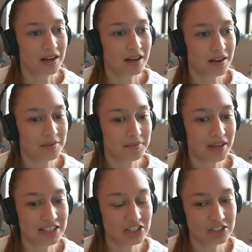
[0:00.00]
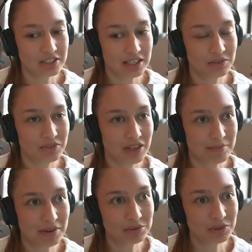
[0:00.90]
and just kind of the
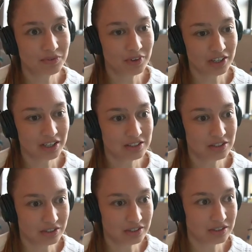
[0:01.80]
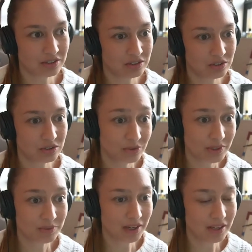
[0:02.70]
amount of work it took to do
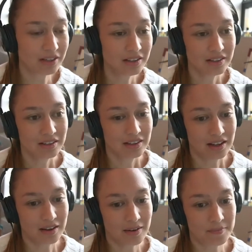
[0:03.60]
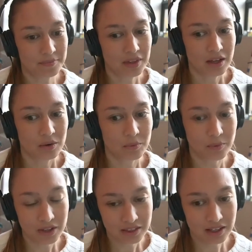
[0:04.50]
it well.
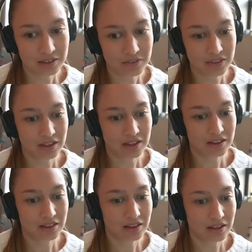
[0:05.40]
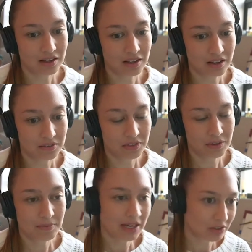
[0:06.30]
With kind of the
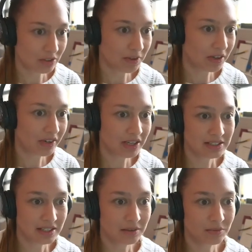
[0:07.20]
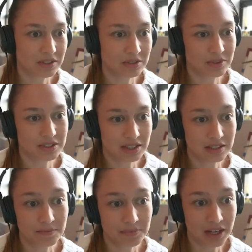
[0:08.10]
backdrop I already said, which was
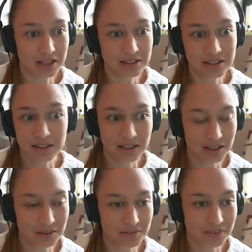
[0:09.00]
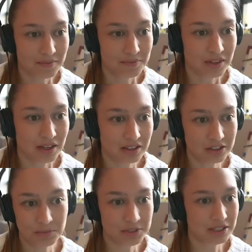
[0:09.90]
that I did kind of
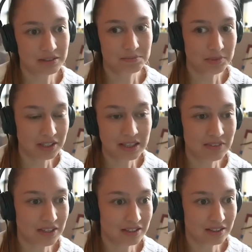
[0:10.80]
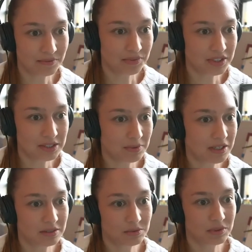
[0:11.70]
100% believe that this
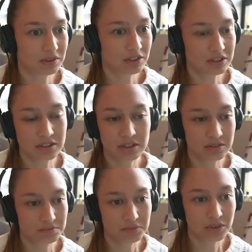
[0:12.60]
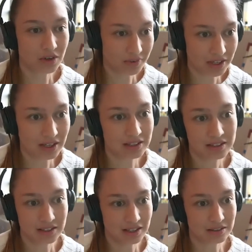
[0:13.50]
space would continue
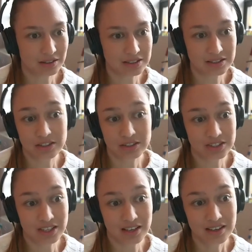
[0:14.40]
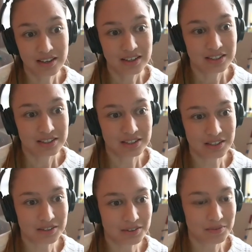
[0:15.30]
growing and is here to stay.
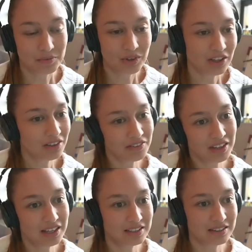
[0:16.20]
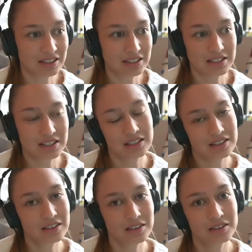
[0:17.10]
So with all of that, I
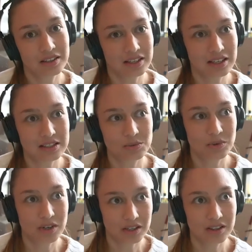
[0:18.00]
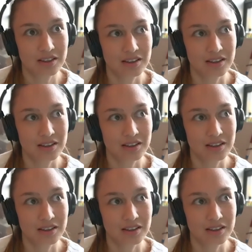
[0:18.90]
decided, like it's worth